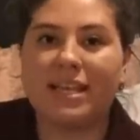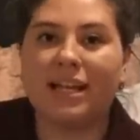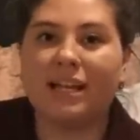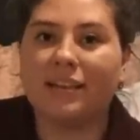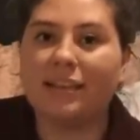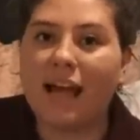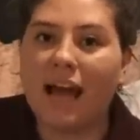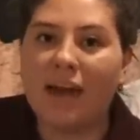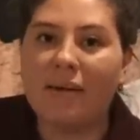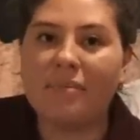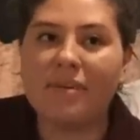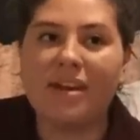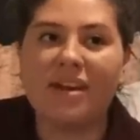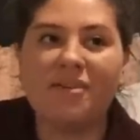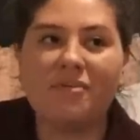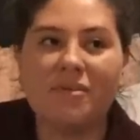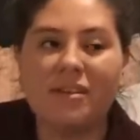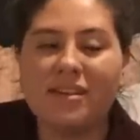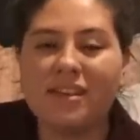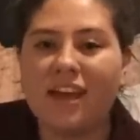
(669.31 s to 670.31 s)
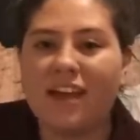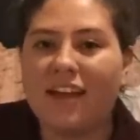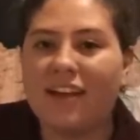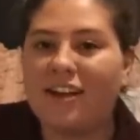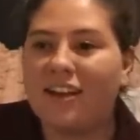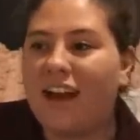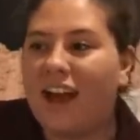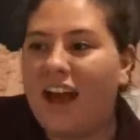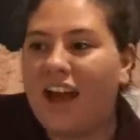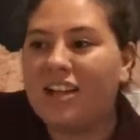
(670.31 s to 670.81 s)
collabing with,
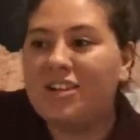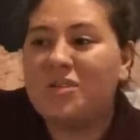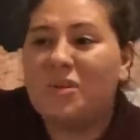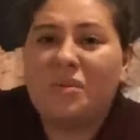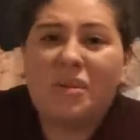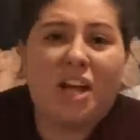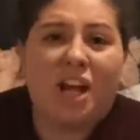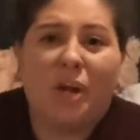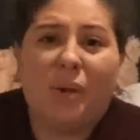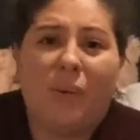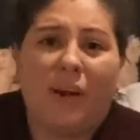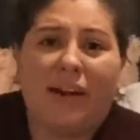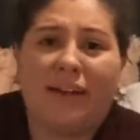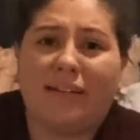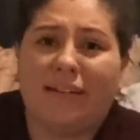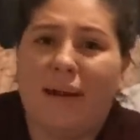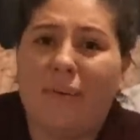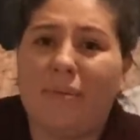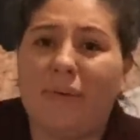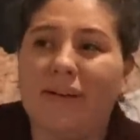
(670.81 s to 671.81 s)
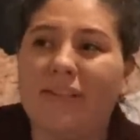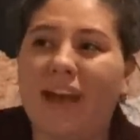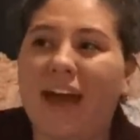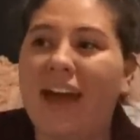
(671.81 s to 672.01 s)
like, I don't care who I collab with.